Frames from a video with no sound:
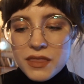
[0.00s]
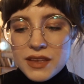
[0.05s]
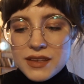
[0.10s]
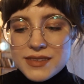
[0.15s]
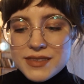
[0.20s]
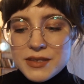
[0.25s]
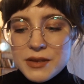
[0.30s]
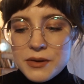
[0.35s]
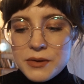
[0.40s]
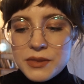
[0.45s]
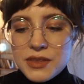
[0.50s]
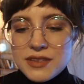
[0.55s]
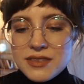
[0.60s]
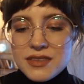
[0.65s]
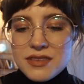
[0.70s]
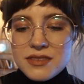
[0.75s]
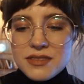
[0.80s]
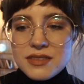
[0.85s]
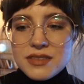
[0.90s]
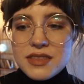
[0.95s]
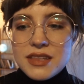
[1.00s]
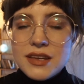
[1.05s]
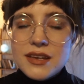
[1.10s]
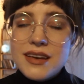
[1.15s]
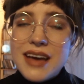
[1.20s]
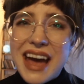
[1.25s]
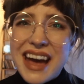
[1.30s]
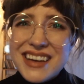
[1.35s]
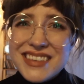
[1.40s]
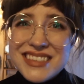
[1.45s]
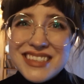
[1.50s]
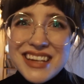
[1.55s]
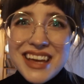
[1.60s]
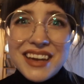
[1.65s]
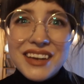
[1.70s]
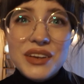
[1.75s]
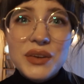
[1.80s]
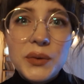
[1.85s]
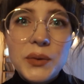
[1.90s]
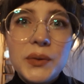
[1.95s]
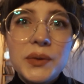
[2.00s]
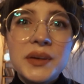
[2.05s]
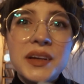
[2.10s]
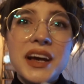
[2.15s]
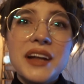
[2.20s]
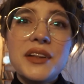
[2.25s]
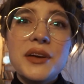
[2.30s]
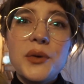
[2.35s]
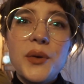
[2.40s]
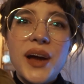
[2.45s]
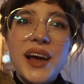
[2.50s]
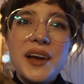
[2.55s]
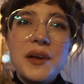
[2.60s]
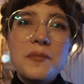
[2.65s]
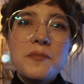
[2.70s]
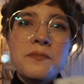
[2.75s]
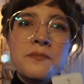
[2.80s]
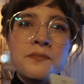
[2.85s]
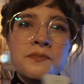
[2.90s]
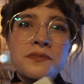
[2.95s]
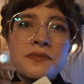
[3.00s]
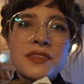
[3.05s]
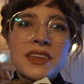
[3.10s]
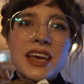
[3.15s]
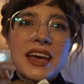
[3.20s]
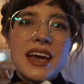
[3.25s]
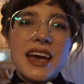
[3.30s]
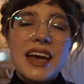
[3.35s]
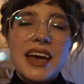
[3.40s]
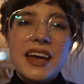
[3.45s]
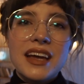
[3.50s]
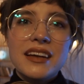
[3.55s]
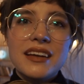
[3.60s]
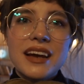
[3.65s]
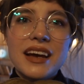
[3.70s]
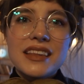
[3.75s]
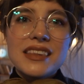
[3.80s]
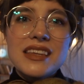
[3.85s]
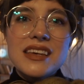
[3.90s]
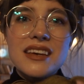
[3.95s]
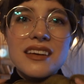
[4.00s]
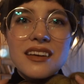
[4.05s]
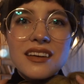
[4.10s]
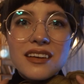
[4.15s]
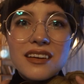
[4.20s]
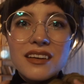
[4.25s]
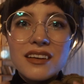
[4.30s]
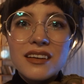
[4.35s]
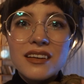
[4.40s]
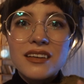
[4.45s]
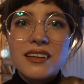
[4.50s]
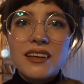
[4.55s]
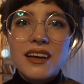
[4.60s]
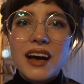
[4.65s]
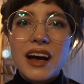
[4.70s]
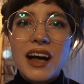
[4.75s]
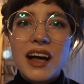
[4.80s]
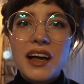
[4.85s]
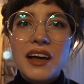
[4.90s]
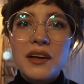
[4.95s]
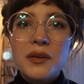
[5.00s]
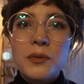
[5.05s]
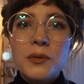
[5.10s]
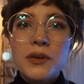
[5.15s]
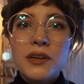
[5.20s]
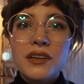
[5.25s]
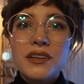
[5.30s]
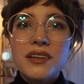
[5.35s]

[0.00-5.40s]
So this is the Aztec Gold colorway, and I think I will